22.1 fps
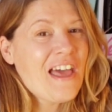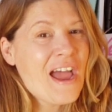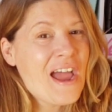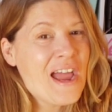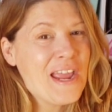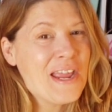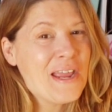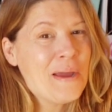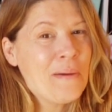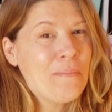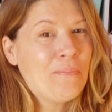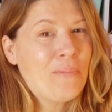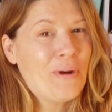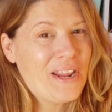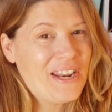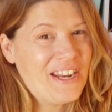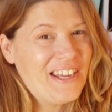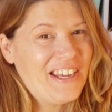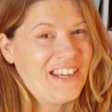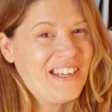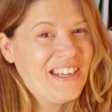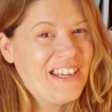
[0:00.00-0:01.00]
I am
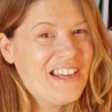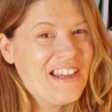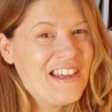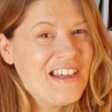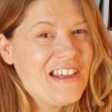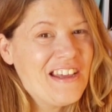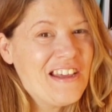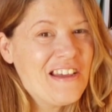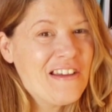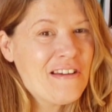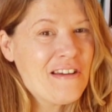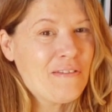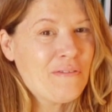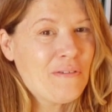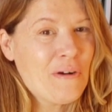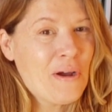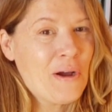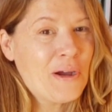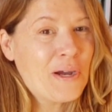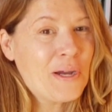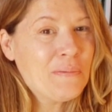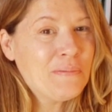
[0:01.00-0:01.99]
Brenna.
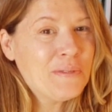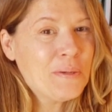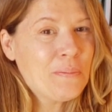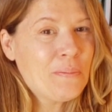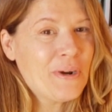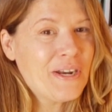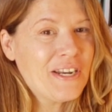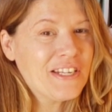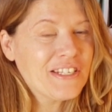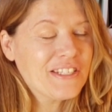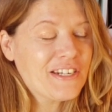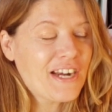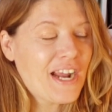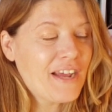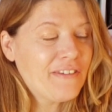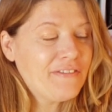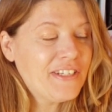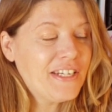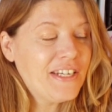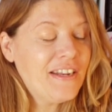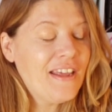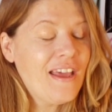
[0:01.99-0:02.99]
Welcome to Brenna's
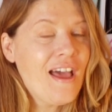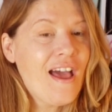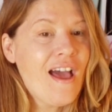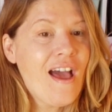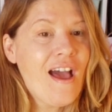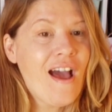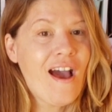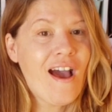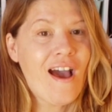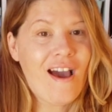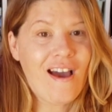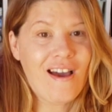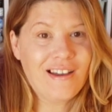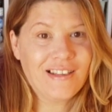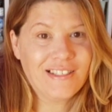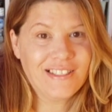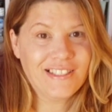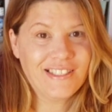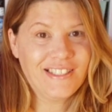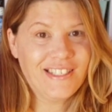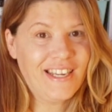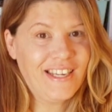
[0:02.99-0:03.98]
Crafting.
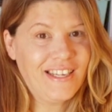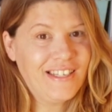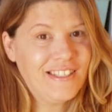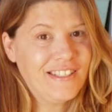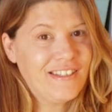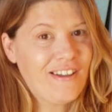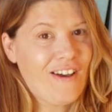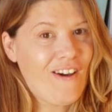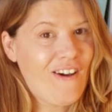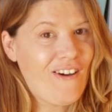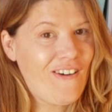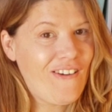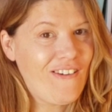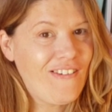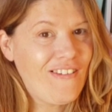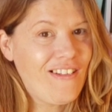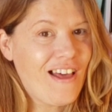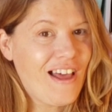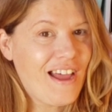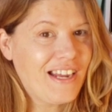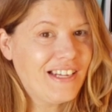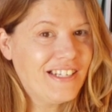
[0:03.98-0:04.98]
On today's
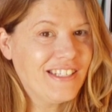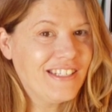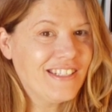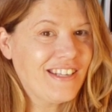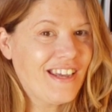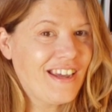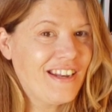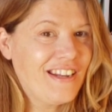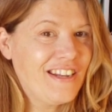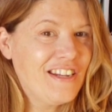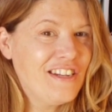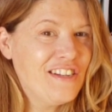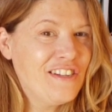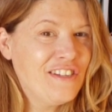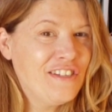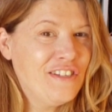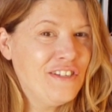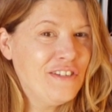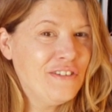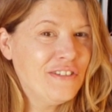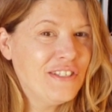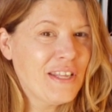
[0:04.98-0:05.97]
haul, I decided to
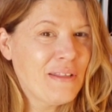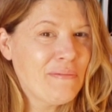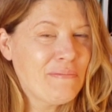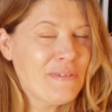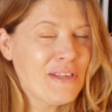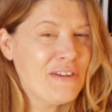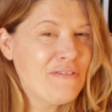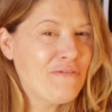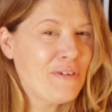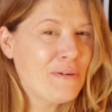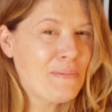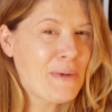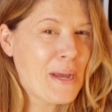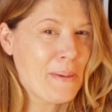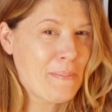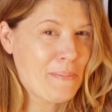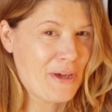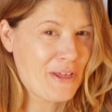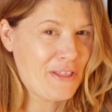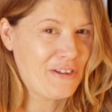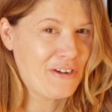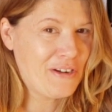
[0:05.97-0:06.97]
do something for my
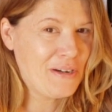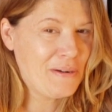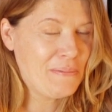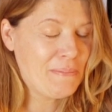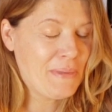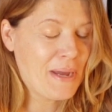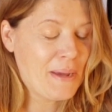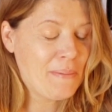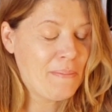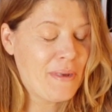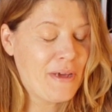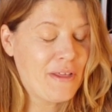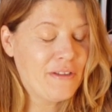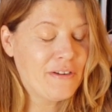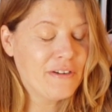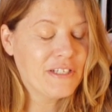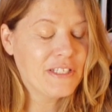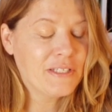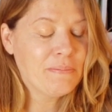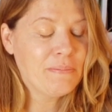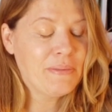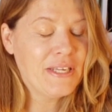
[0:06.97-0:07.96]
mother. My
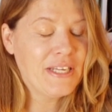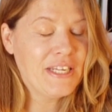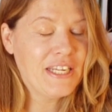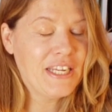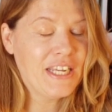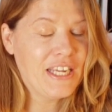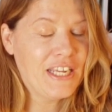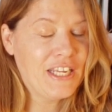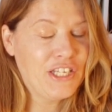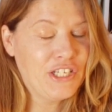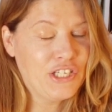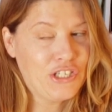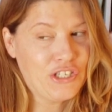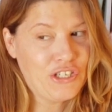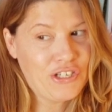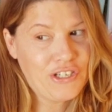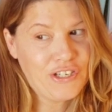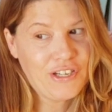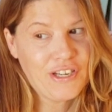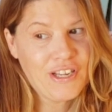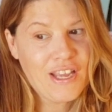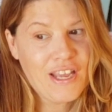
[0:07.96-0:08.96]
mother's been
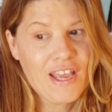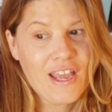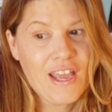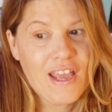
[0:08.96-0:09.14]
injured.